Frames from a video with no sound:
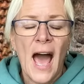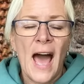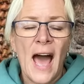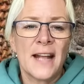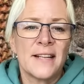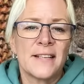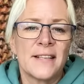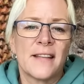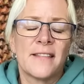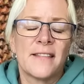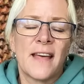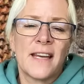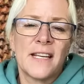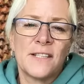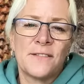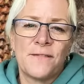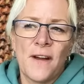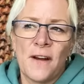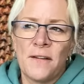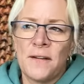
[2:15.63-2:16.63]
And that
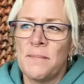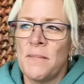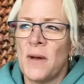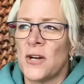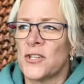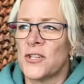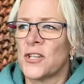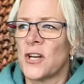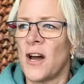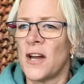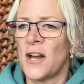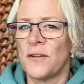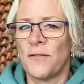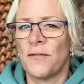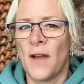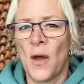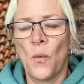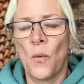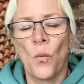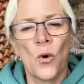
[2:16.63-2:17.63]
is very much kind
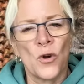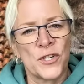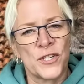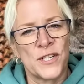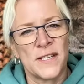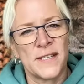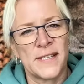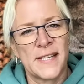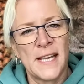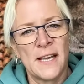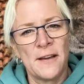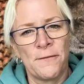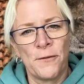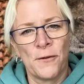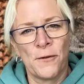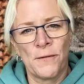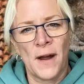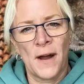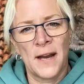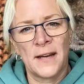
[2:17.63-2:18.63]
of like what she's here
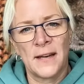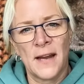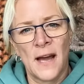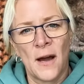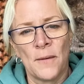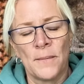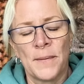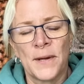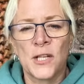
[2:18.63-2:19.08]
for right now,